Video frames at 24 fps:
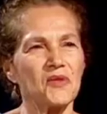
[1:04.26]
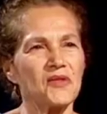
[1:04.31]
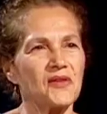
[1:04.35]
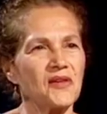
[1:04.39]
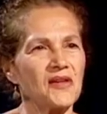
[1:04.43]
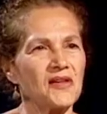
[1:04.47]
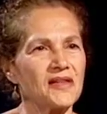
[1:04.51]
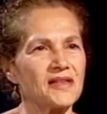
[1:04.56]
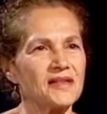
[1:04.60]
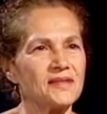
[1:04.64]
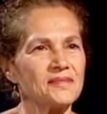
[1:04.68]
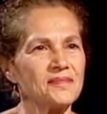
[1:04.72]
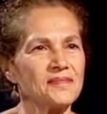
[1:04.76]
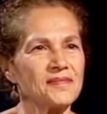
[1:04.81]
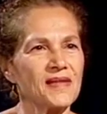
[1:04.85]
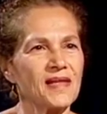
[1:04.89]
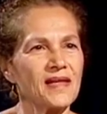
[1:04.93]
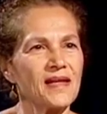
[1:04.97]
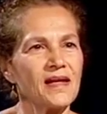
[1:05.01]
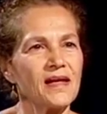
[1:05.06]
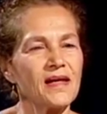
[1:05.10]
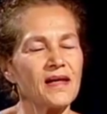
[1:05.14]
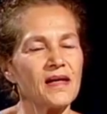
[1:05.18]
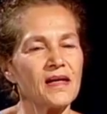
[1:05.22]
with God.
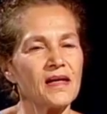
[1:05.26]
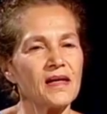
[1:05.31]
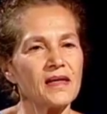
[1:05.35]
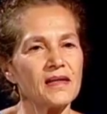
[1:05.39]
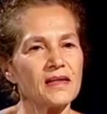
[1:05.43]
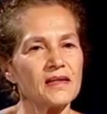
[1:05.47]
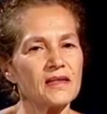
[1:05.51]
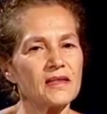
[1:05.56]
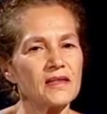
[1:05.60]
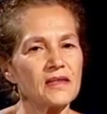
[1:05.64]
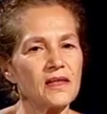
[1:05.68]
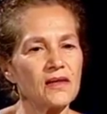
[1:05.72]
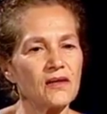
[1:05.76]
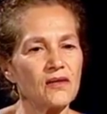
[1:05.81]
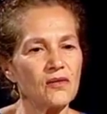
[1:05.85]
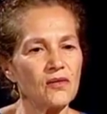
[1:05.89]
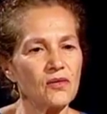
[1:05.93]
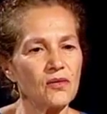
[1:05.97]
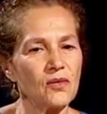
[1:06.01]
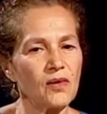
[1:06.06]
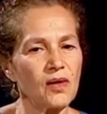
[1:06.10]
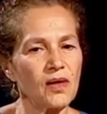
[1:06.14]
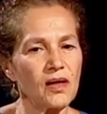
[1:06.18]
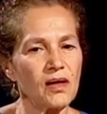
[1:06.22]

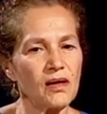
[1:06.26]
So